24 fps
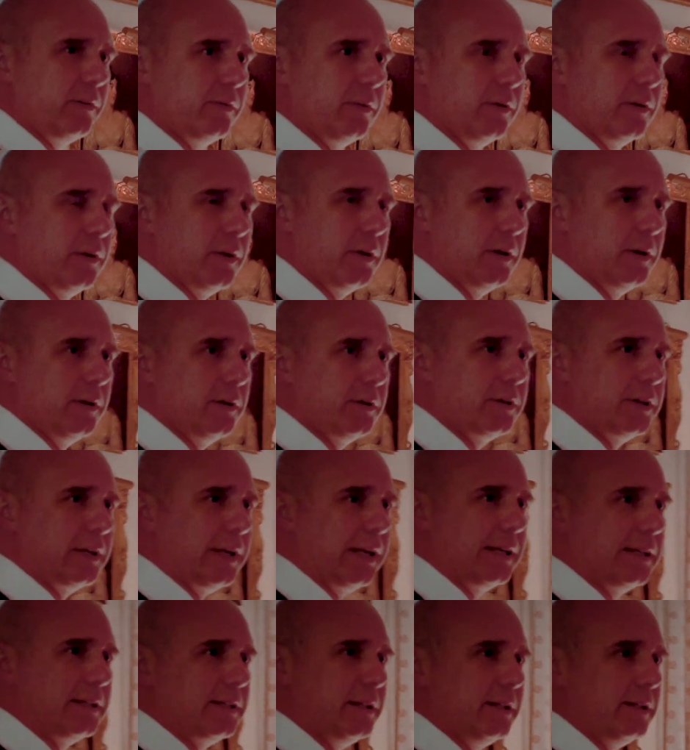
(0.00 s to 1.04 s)
to
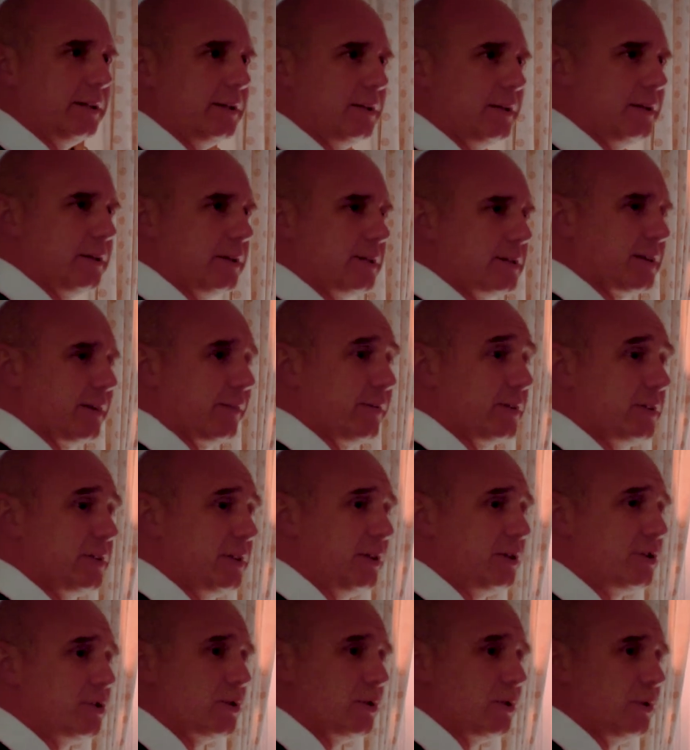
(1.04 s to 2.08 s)

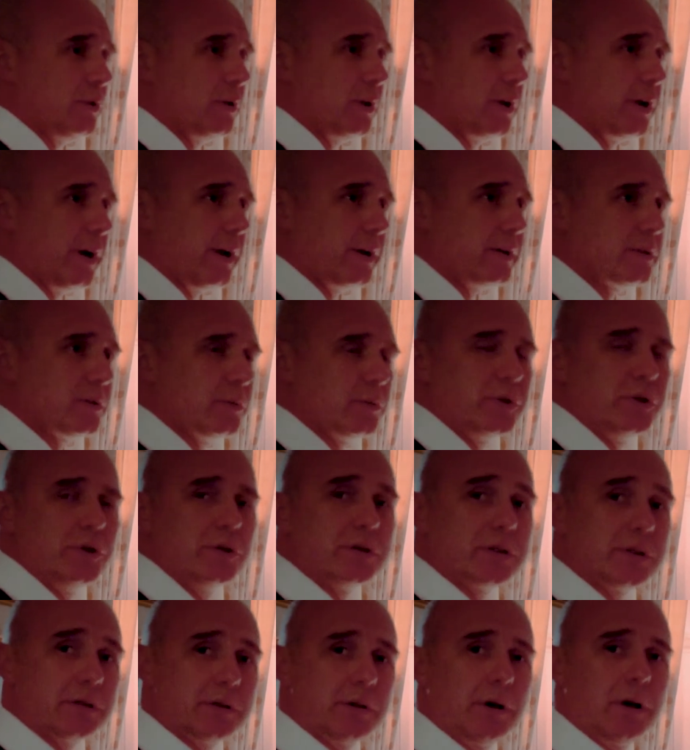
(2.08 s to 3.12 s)
1972. The castle was
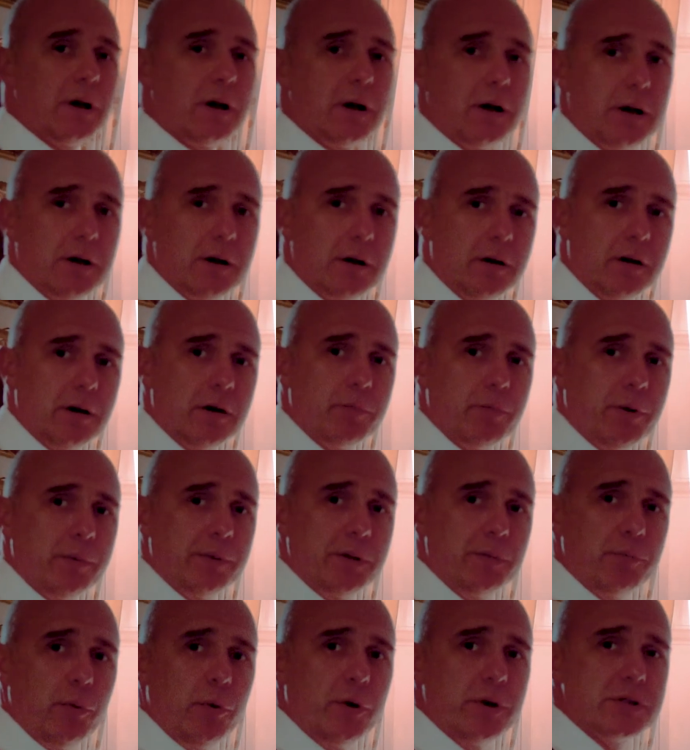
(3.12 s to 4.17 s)
used as a
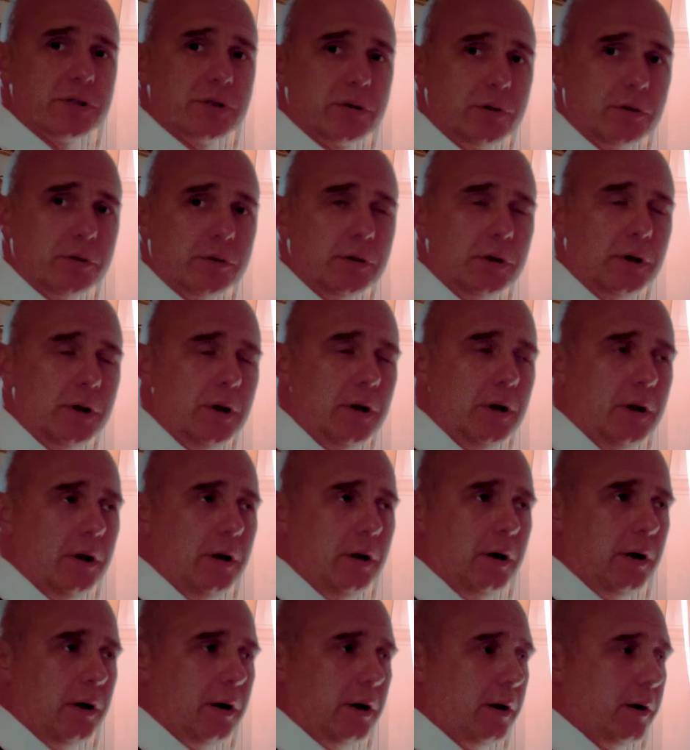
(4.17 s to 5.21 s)
public boys' school.
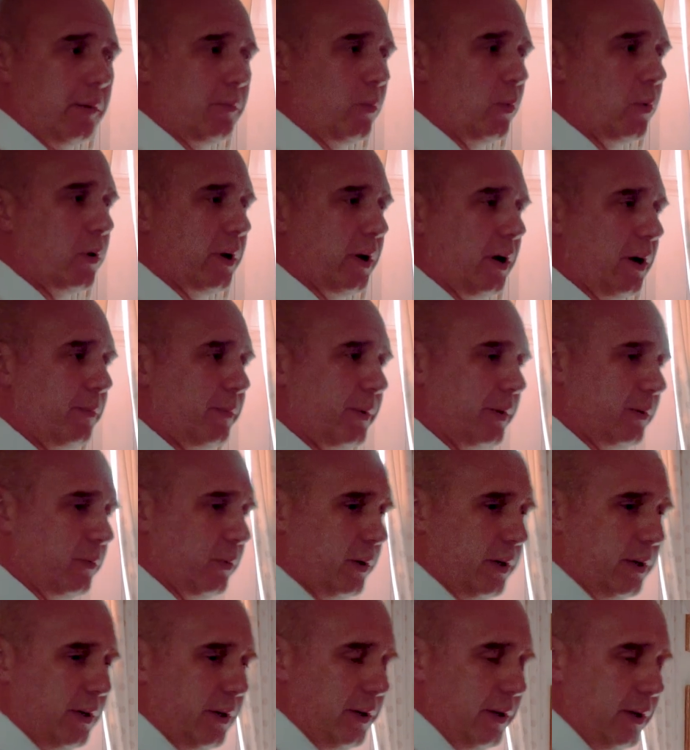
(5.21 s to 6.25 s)
What happened
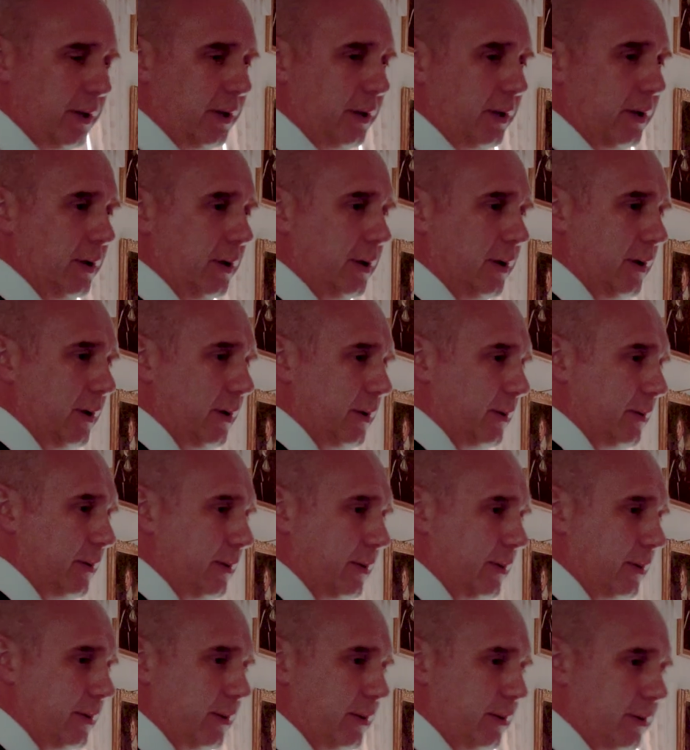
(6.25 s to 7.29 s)
when the
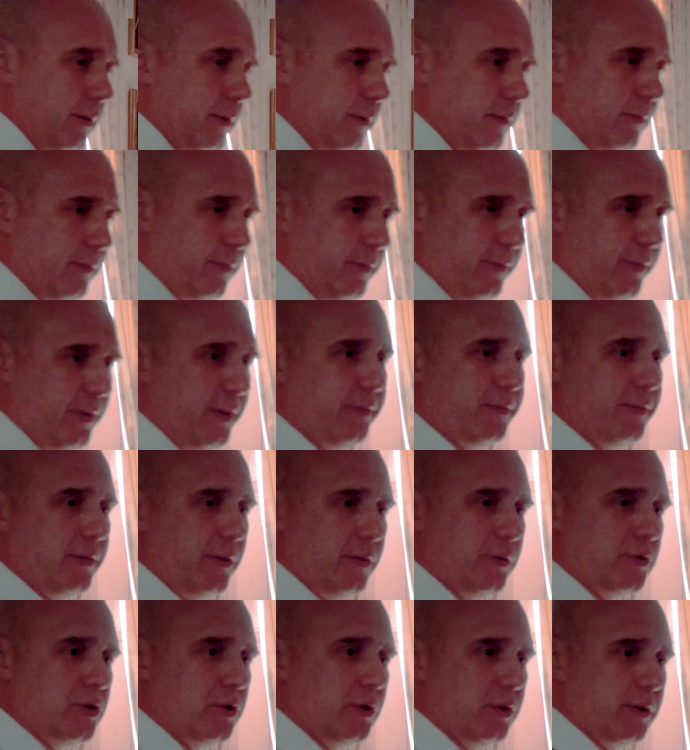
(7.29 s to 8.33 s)

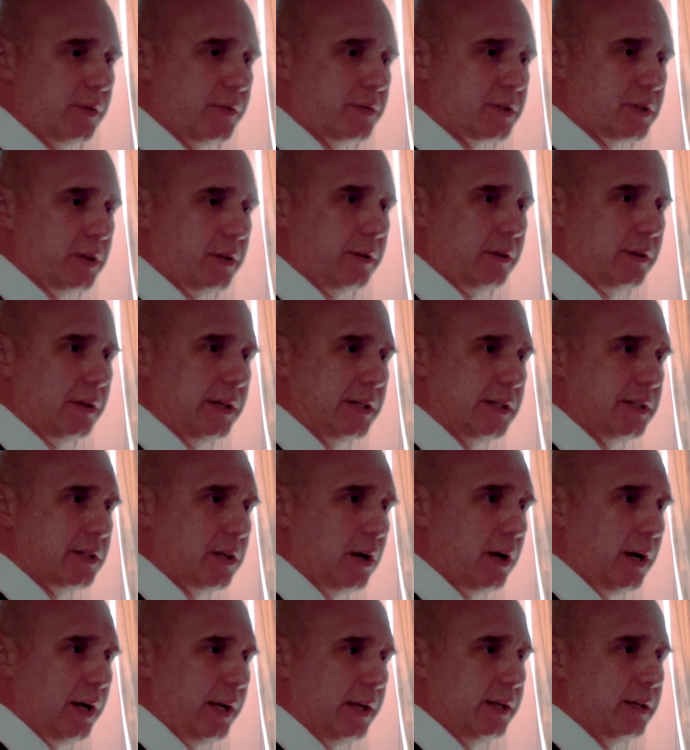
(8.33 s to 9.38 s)
5th Duke of Sutherland
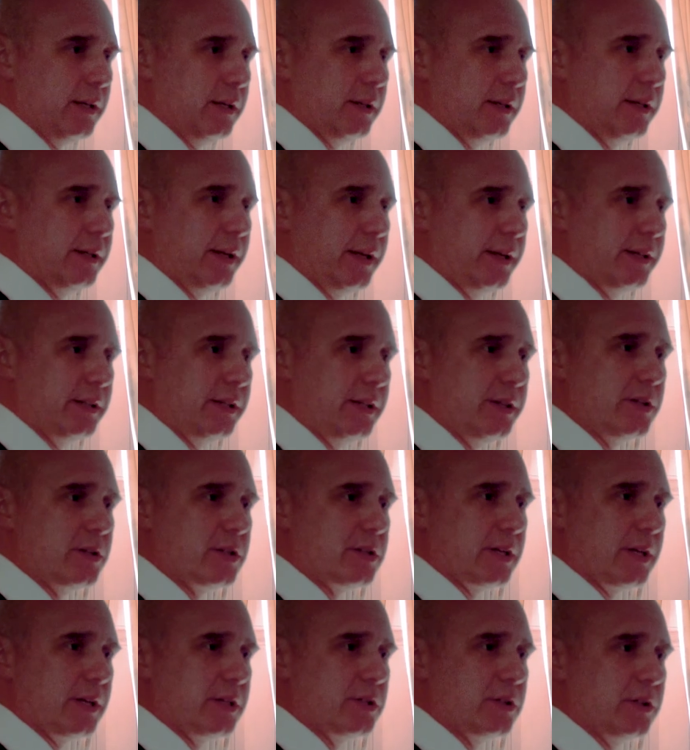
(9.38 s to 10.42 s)
died in
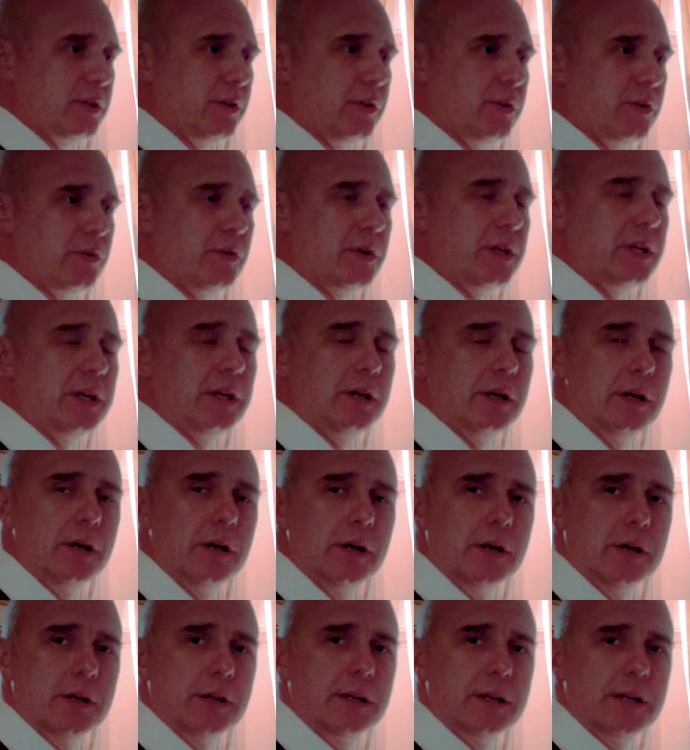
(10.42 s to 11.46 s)
1963,
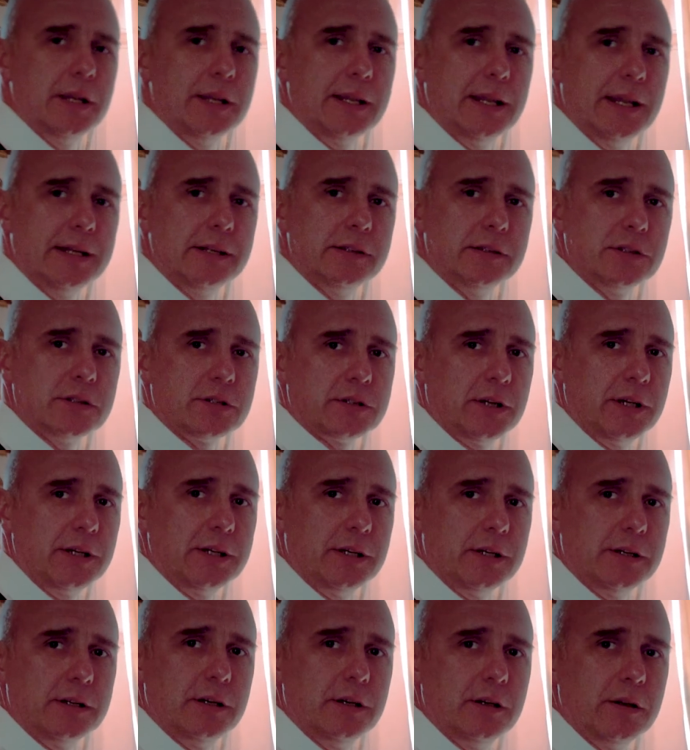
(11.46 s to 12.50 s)
they then
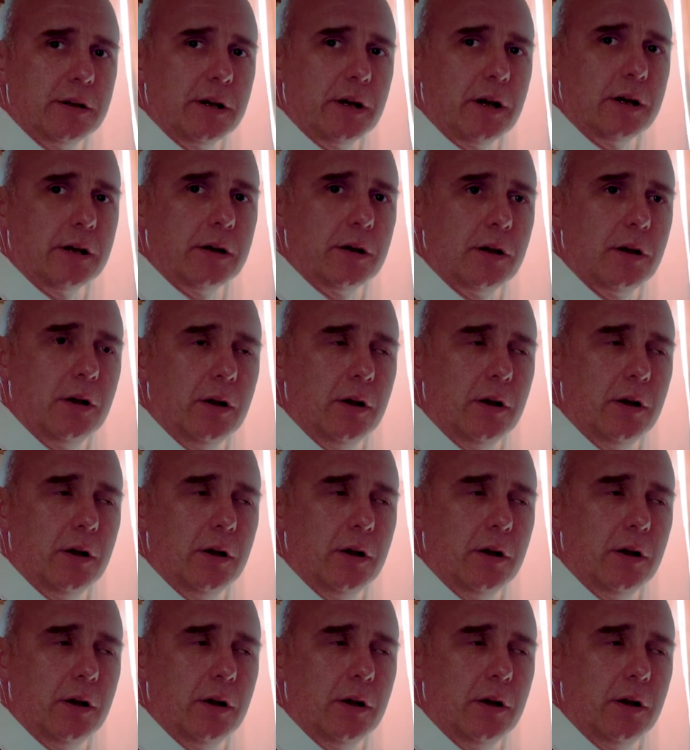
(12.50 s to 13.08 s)
decided that